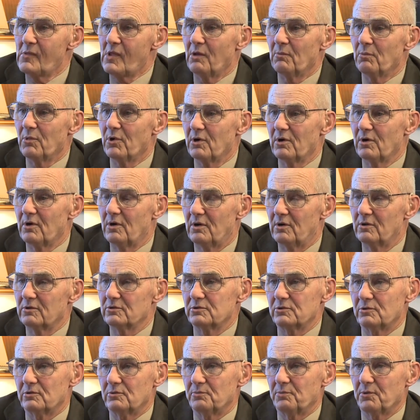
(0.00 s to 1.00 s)
but it
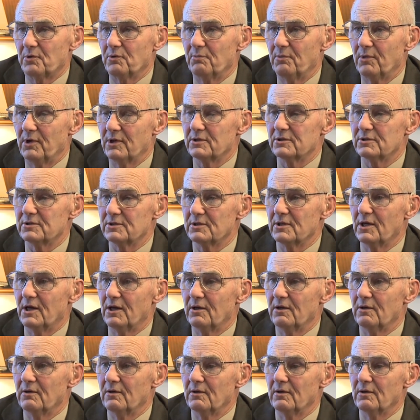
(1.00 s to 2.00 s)
also permits
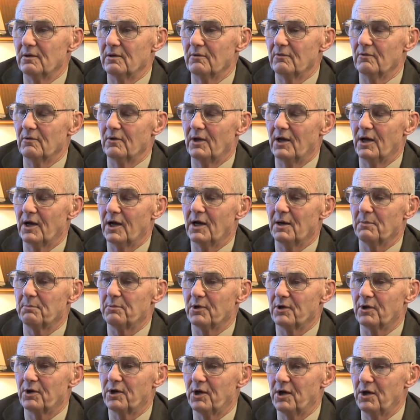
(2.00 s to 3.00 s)
then the
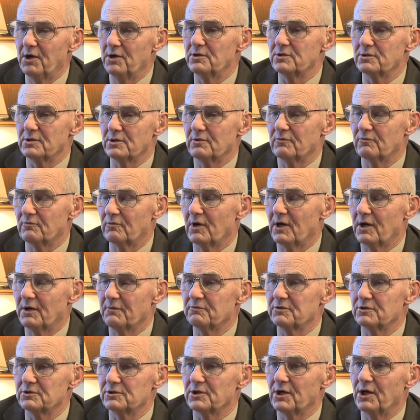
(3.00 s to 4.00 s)
application of
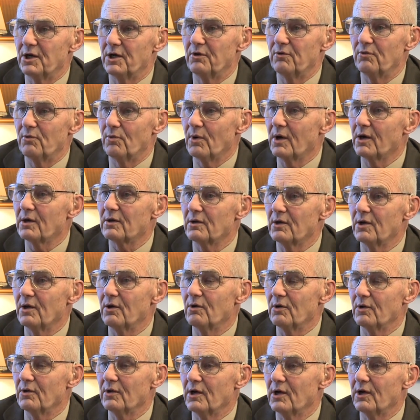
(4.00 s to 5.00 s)
glyphosate directly
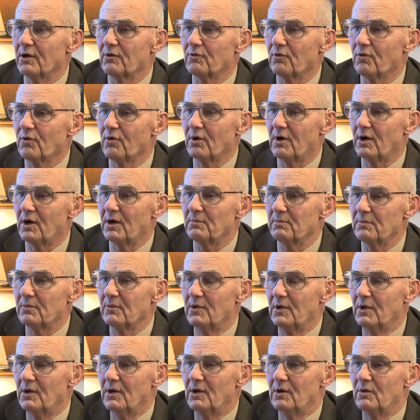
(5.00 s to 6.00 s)
on that crop,
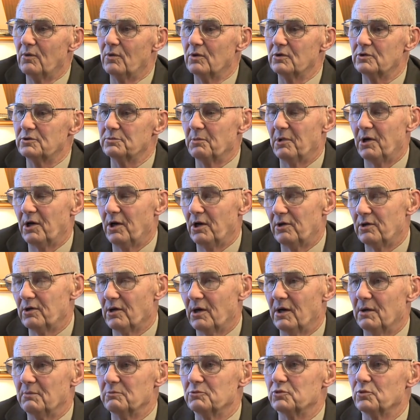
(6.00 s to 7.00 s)
which many
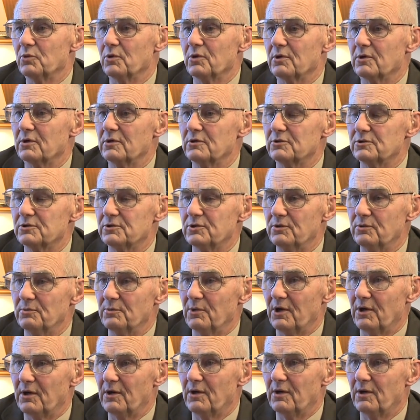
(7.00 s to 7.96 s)
times we're consuming.